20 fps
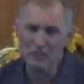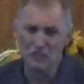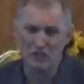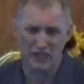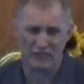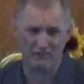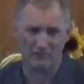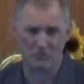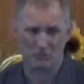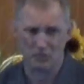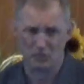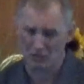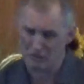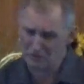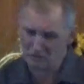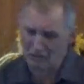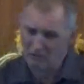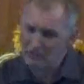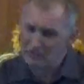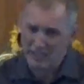a bunch of them,
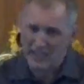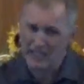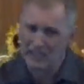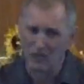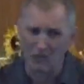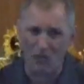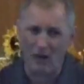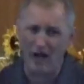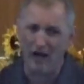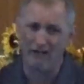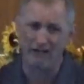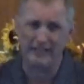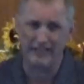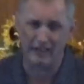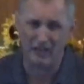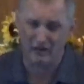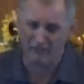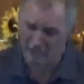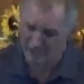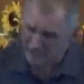so it's going to take a while
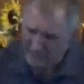to get